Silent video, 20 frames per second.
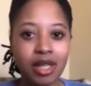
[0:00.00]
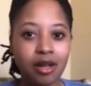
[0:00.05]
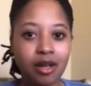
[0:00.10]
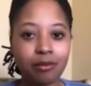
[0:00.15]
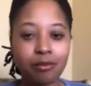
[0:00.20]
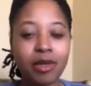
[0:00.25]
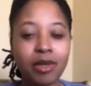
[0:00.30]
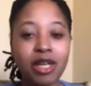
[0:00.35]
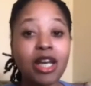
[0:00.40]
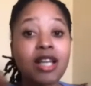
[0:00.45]

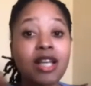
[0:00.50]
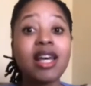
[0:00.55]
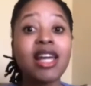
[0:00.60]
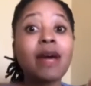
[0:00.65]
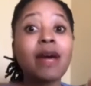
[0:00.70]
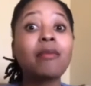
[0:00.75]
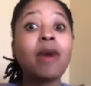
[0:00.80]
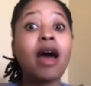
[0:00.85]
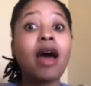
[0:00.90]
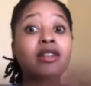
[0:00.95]
because then
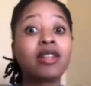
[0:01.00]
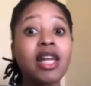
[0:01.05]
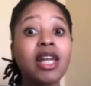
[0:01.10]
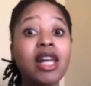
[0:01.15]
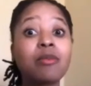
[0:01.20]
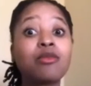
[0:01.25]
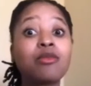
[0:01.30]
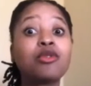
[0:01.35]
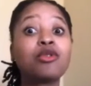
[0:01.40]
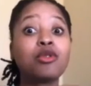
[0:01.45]

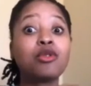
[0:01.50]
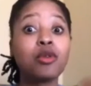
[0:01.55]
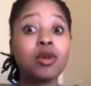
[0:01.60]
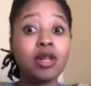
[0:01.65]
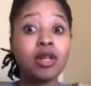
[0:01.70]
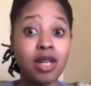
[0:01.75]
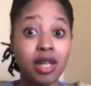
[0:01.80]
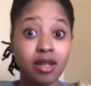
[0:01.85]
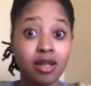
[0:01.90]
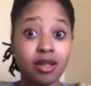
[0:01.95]
I'm
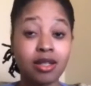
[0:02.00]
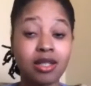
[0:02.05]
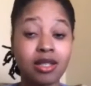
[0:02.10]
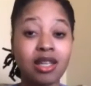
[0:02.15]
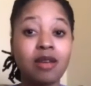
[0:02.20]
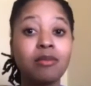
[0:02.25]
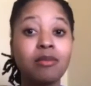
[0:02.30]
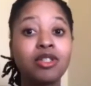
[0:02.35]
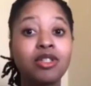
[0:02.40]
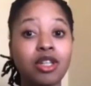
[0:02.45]
ruining this
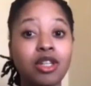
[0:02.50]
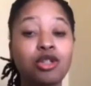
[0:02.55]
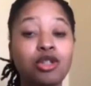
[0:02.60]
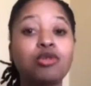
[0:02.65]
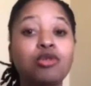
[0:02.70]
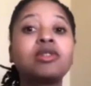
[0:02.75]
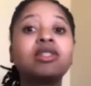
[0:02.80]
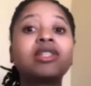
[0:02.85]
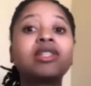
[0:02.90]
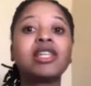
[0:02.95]
image that
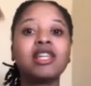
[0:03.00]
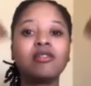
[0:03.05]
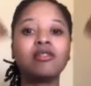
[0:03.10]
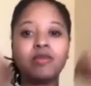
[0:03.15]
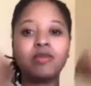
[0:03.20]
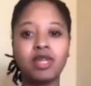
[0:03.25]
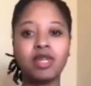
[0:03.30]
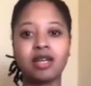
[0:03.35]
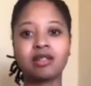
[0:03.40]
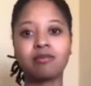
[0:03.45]
you see
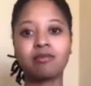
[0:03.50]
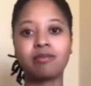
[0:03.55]
me as.